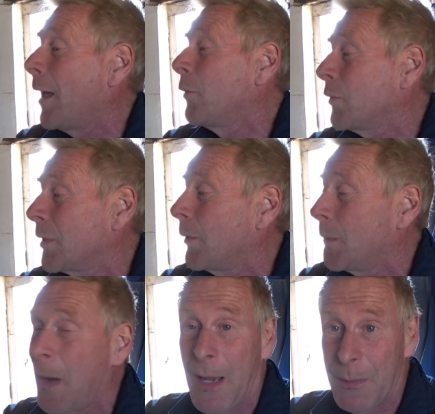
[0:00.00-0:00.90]
And also on
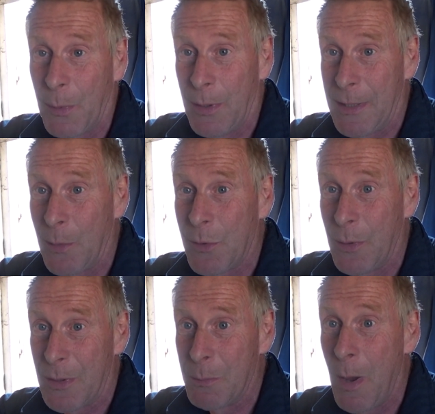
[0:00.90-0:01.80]
the passport it tells
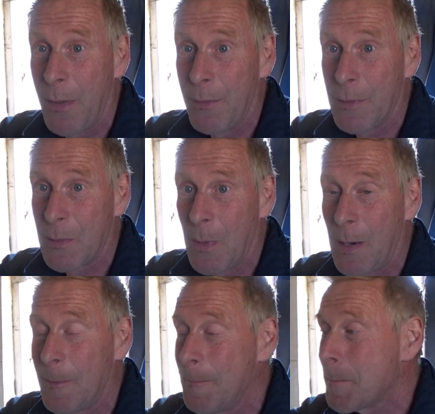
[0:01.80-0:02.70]
you its mother as
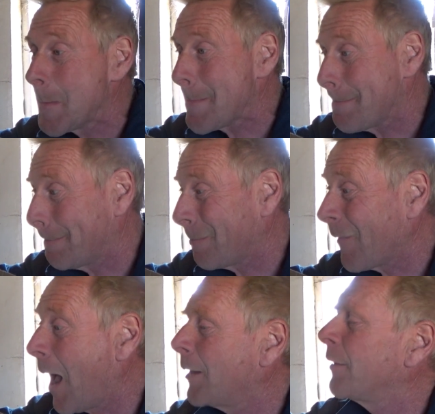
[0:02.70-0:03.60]
well,
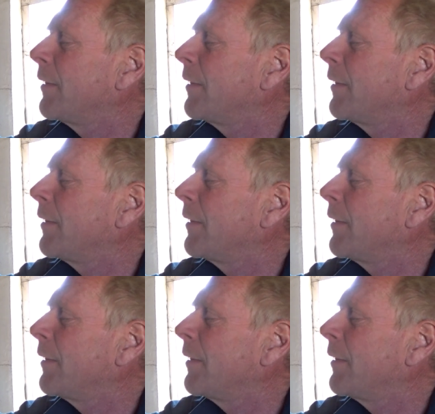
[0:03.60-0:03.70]
and I